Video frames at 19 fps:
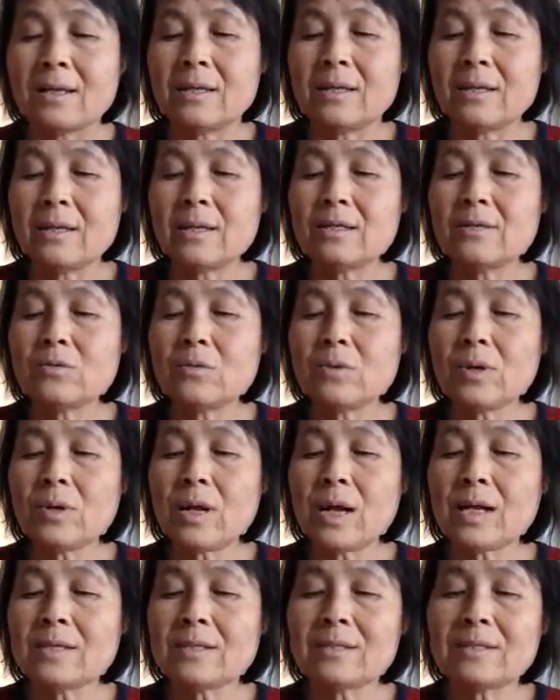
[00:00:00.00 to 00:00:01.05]
The
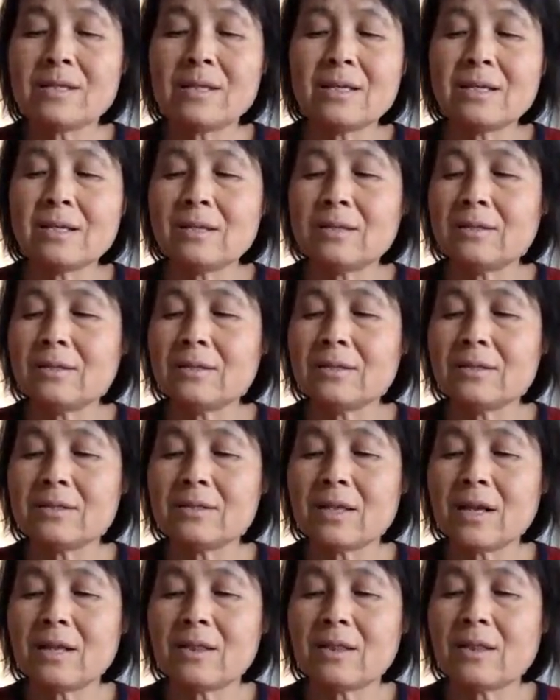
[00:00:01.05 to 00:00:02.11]
Israelites didn't
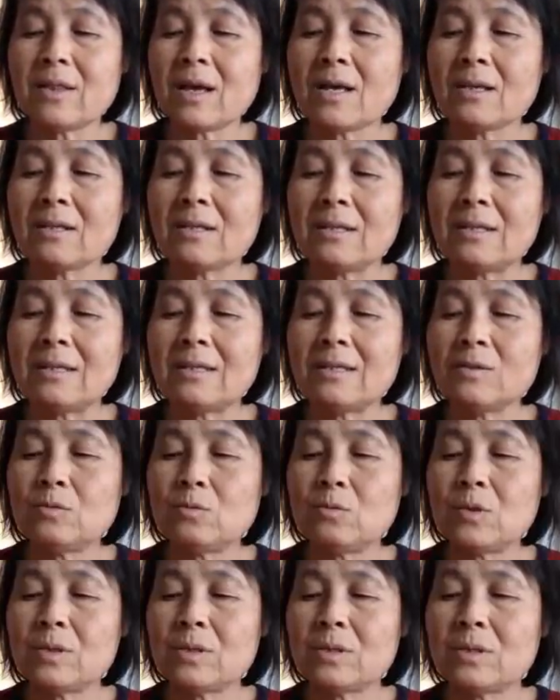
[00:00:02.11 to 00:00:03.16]
understand that this
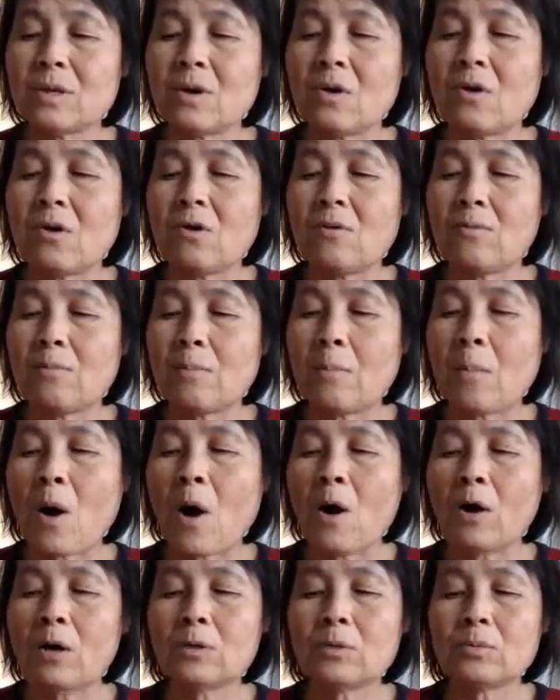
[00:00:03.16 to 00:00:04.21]
was all
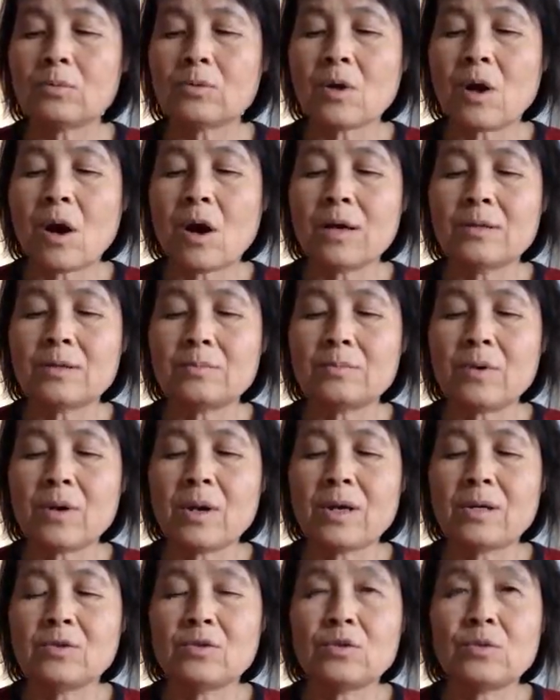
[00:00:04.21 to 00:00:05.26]
part of God's
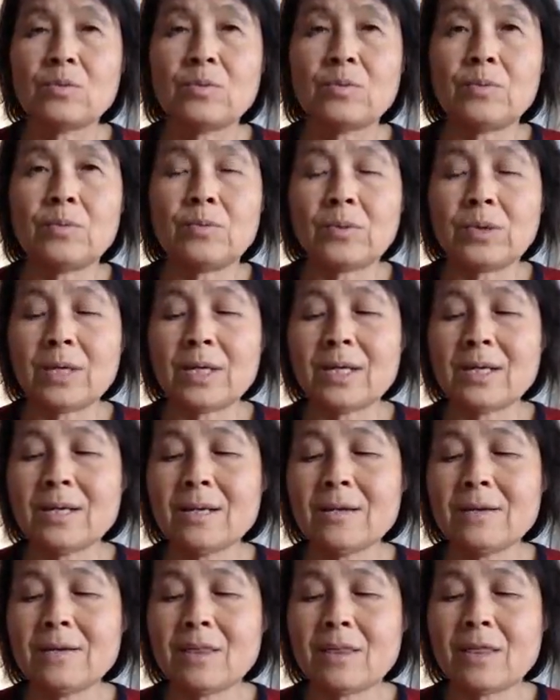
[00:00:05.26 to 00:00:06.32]
plan to
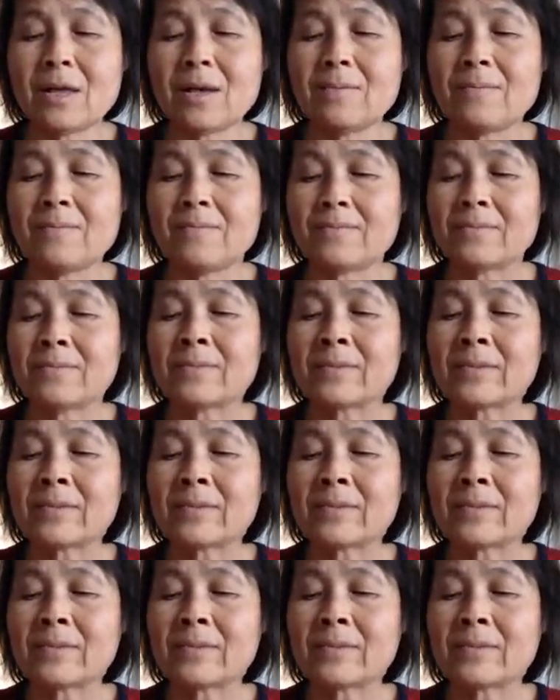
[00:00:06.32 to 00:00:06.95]
free them.